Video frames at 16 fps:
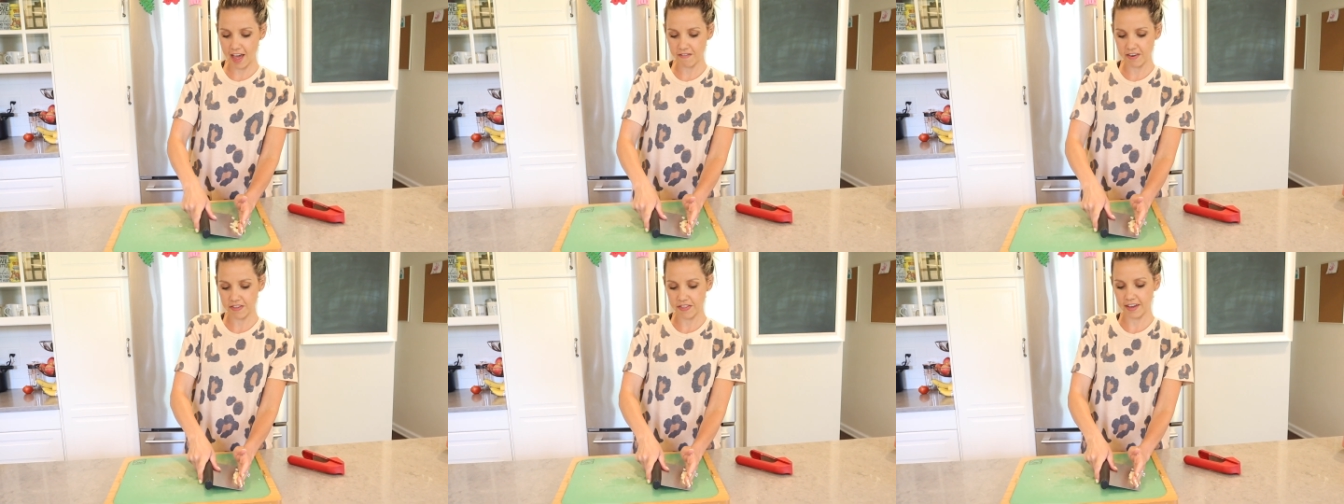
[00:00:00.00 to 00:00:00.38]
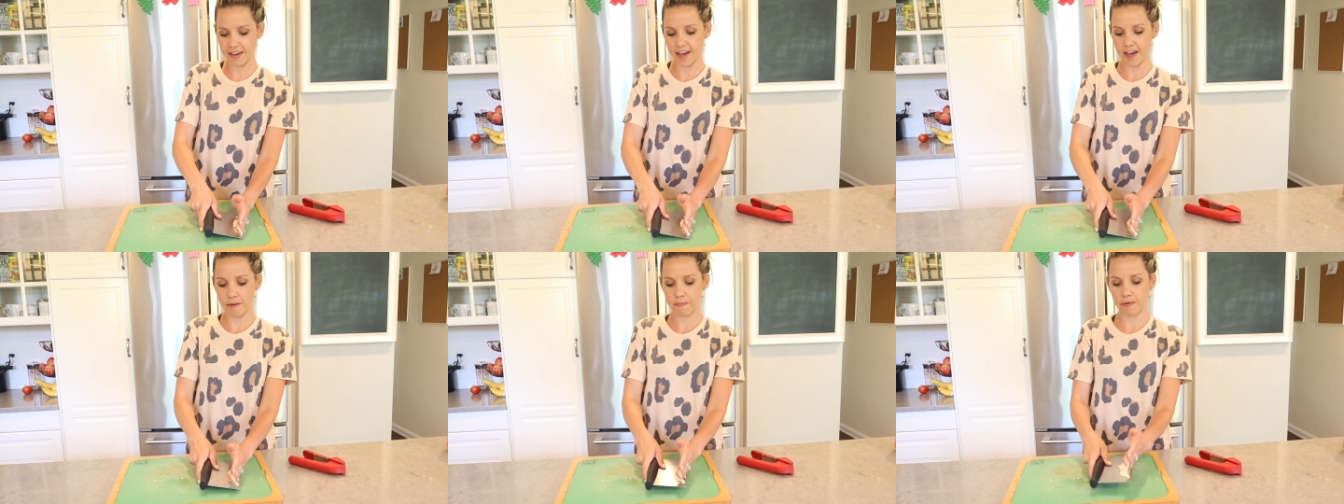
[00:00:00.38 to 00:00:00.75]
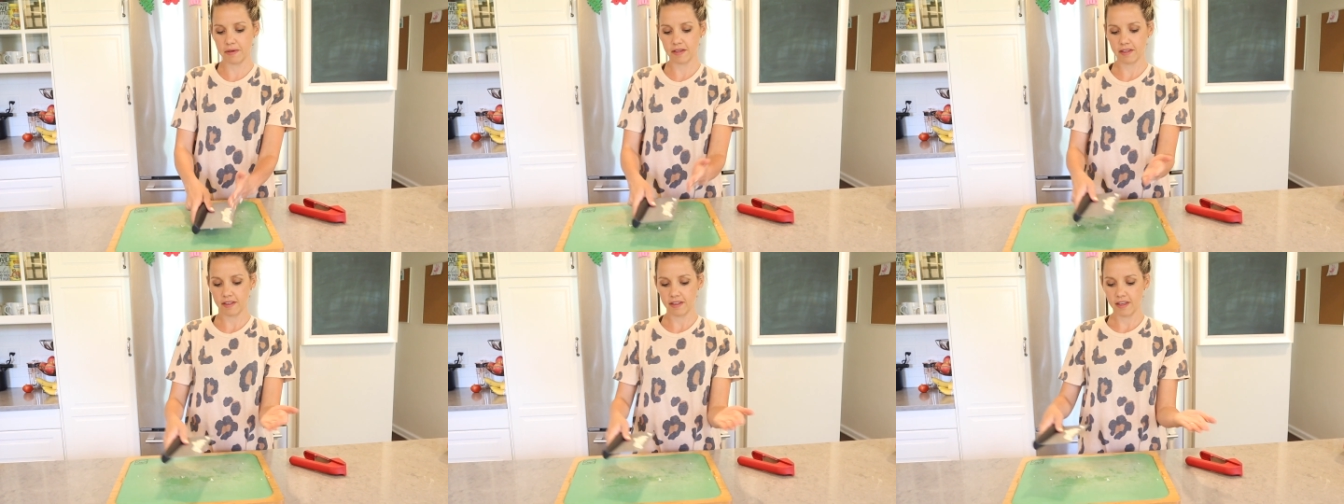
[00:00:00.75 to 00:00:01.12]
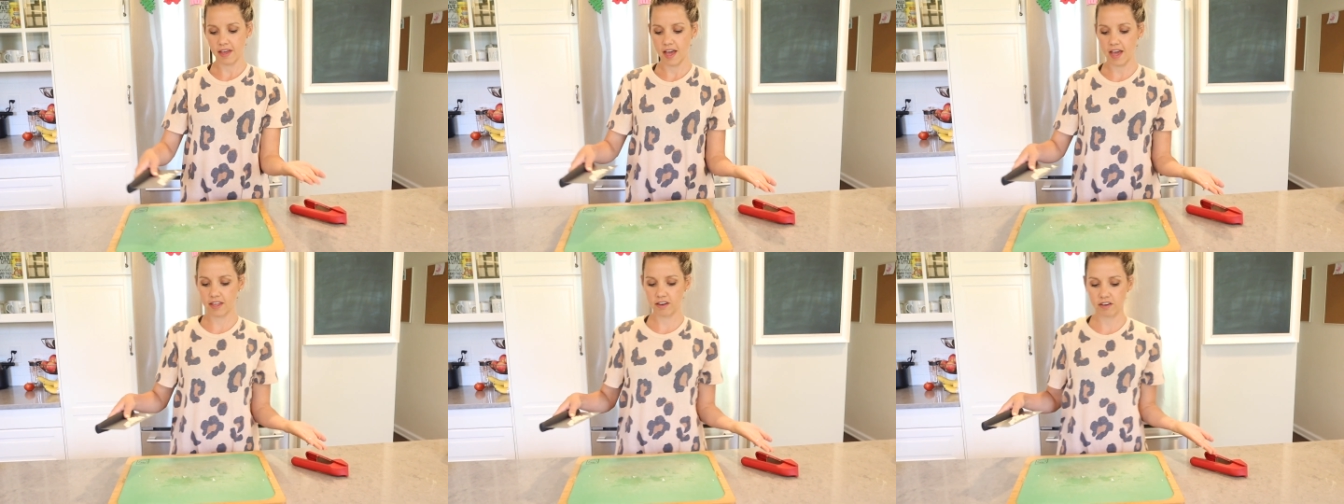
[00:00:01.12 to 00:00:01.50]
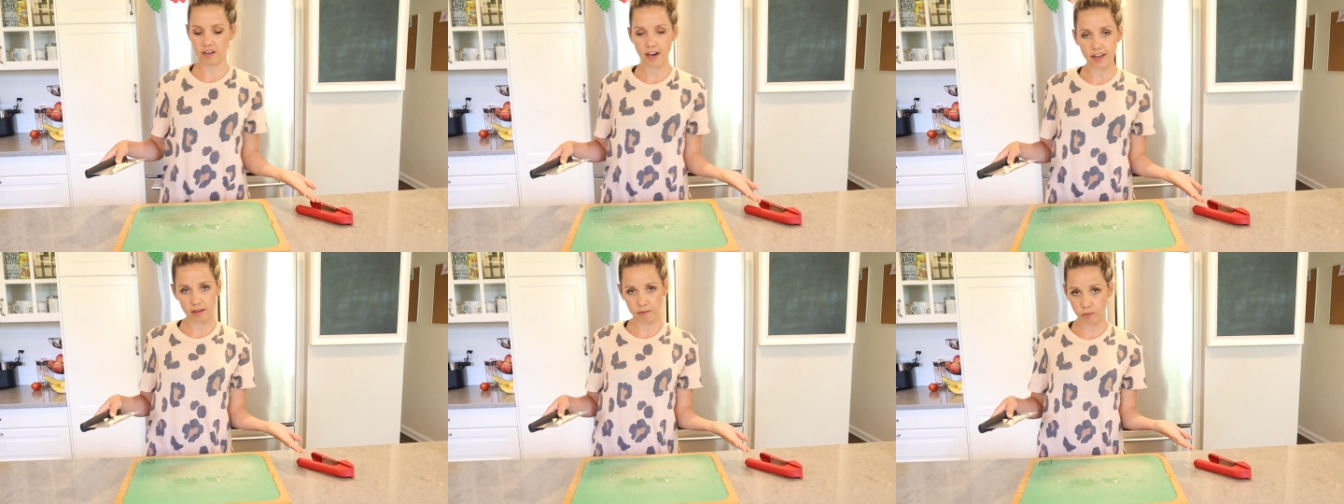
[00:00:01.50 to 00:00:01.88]
everything up and your
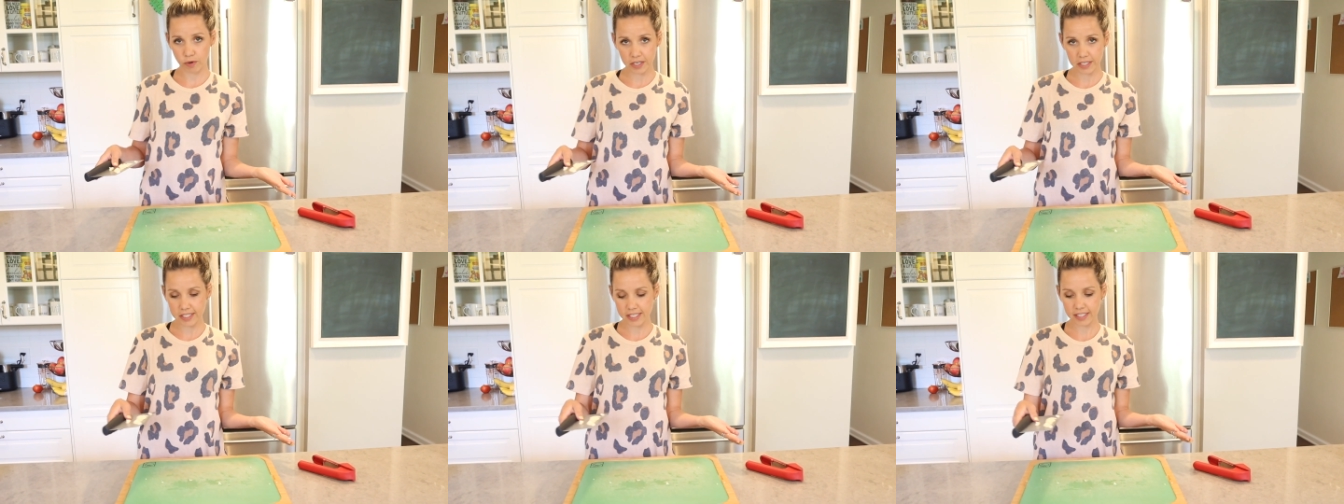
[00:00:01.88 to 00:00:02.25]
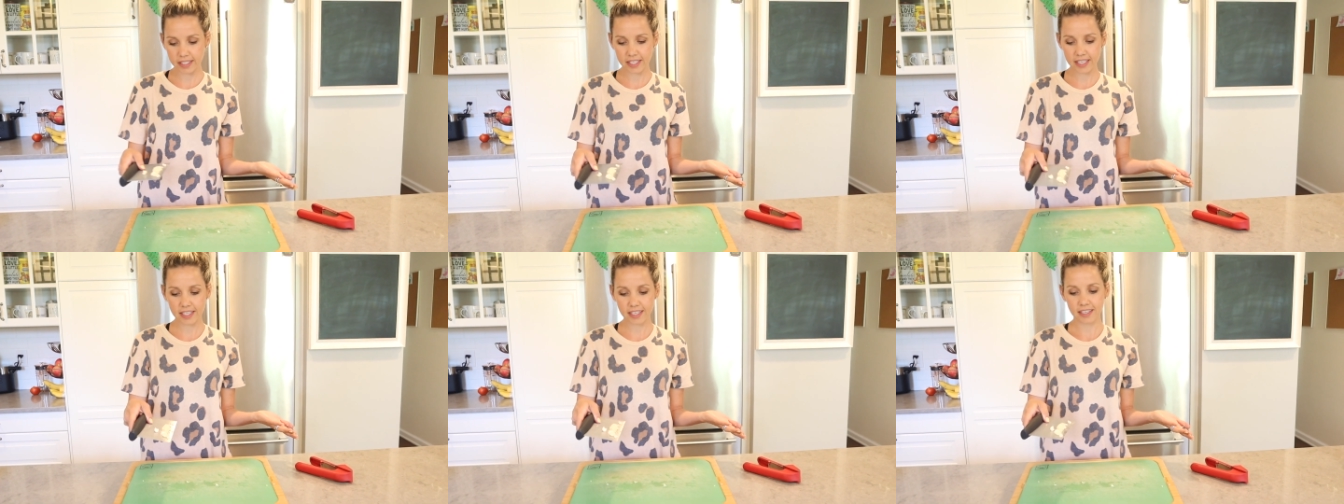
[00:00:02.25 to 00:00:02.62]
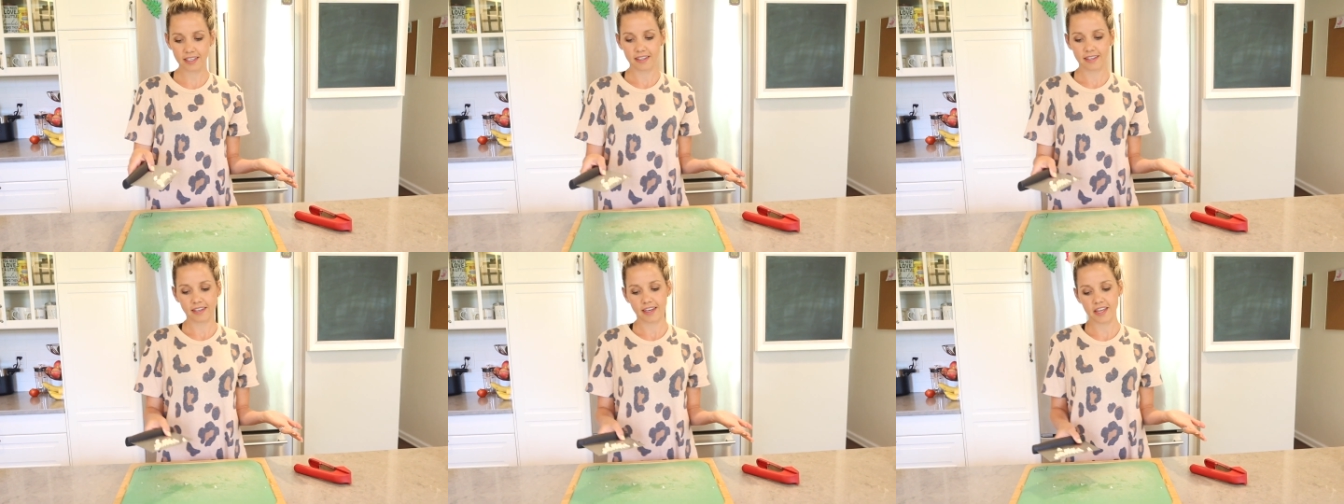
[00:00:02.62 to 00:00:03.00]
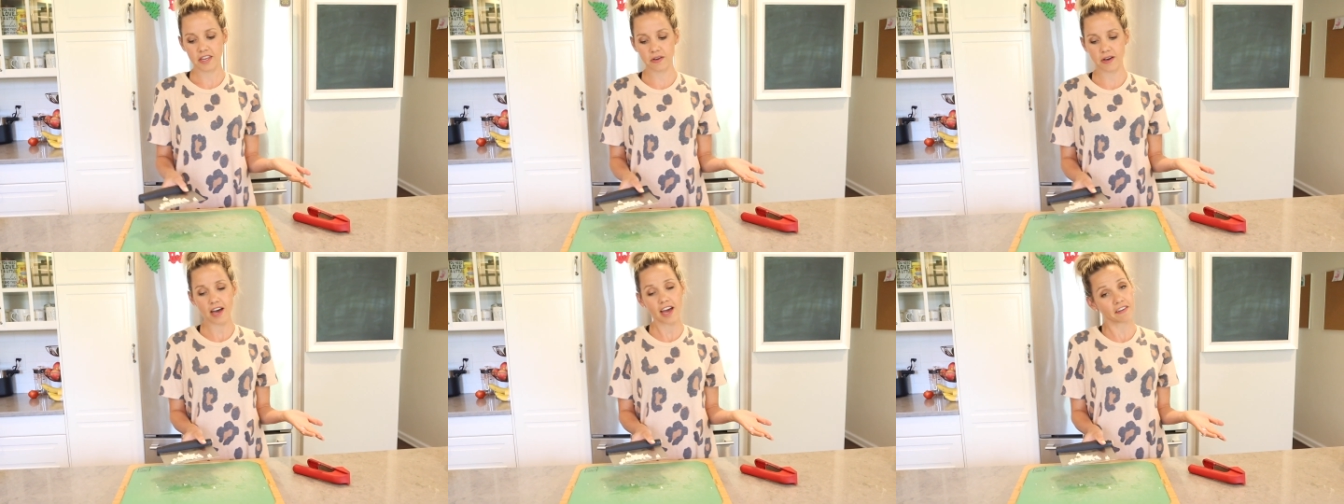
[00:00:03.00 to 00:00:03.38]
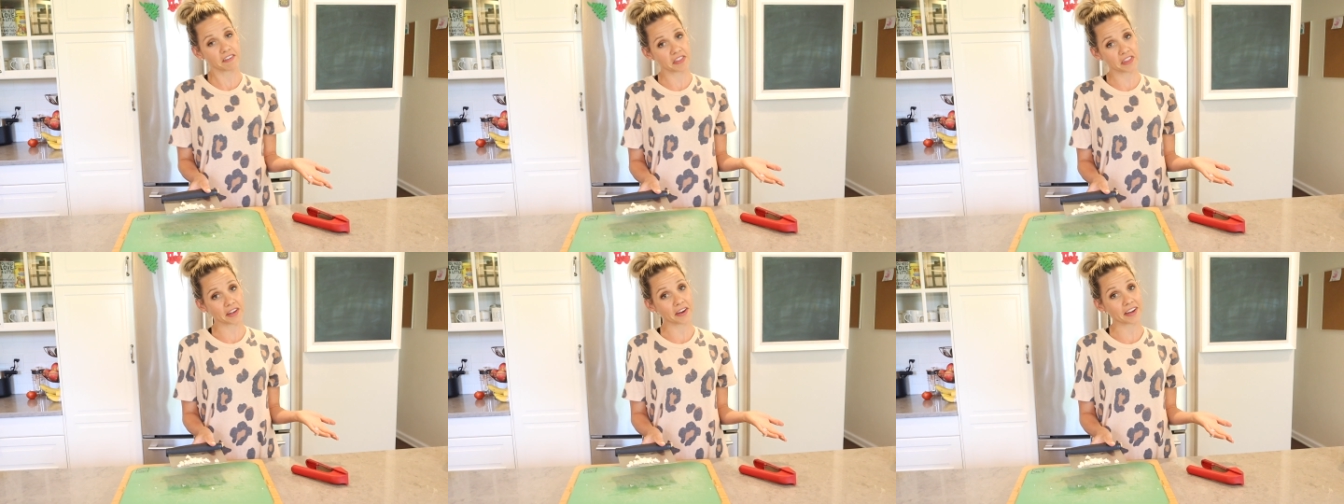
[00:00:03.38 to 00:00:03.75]
cutting board is clean and you got
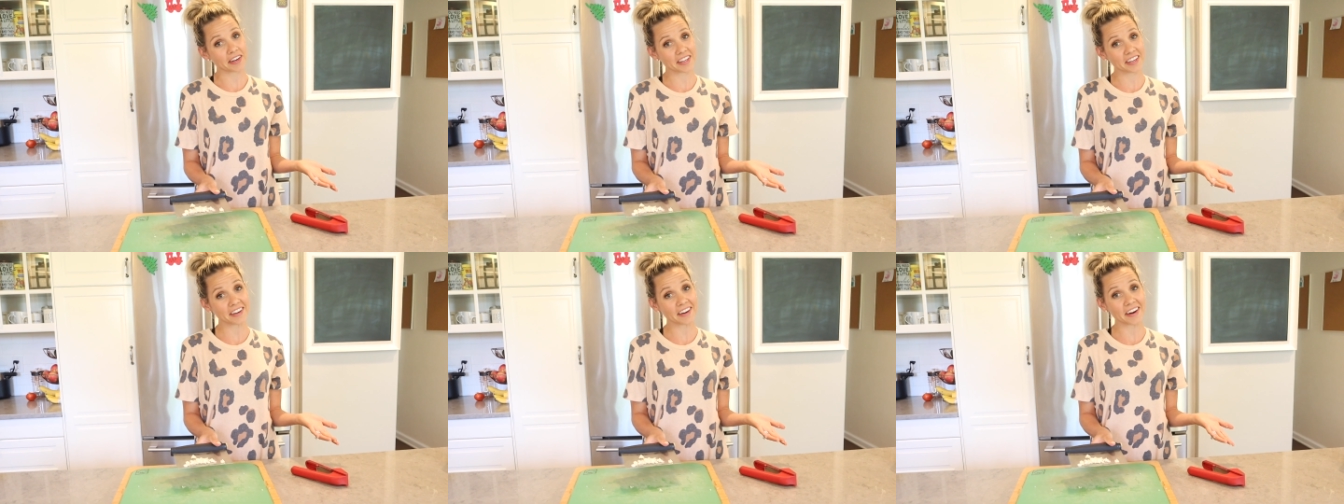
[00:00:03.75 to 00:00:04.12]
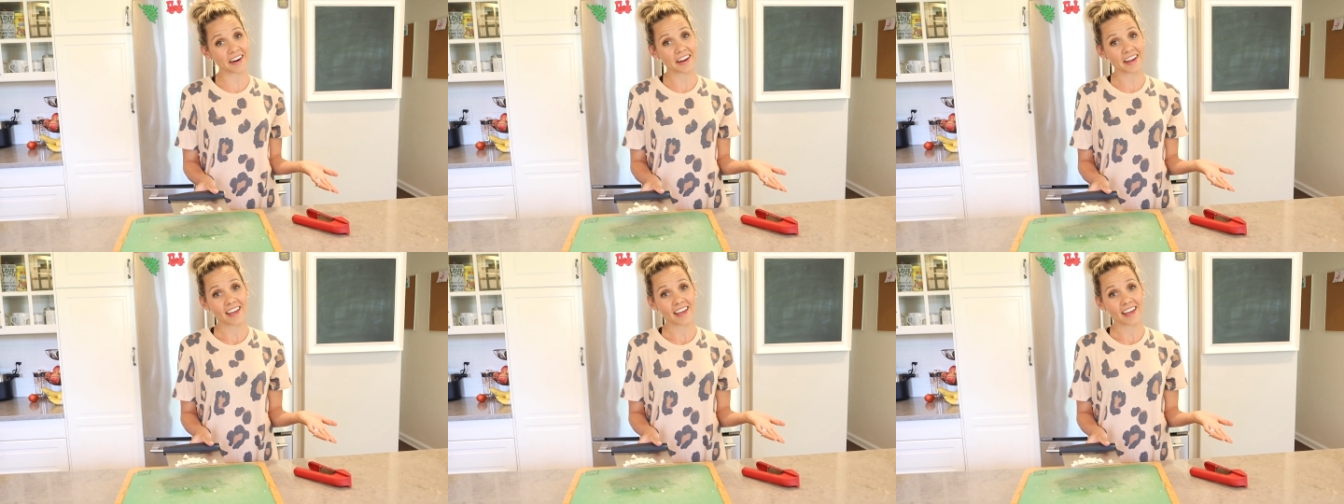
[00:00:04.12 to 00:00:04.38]
everything on here